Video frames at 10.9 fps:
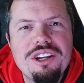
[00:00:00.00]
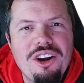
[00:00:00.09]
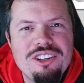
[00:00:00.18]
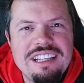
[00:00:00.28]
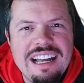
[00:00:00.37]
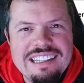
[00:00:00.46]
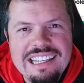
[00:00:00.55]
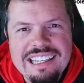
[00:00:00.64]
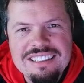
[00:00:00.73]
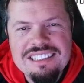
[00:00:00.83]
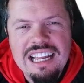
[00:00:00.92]
go down the
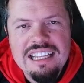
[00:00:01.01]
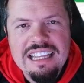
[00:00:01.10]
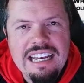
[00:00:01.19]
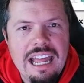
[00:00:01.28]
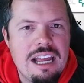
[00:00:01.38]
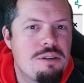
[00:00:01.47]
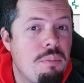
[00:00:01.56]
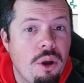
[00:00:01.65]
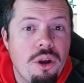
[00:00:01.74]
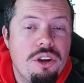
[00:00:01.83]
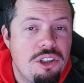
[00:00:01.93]
list like that as
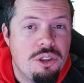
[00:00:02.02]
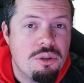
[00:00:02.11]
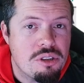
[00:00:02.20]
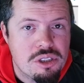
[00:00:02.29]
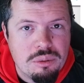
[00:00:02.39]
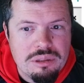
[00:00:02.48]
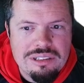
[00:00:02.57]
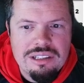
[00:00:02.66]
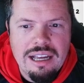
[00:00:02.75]
per usual,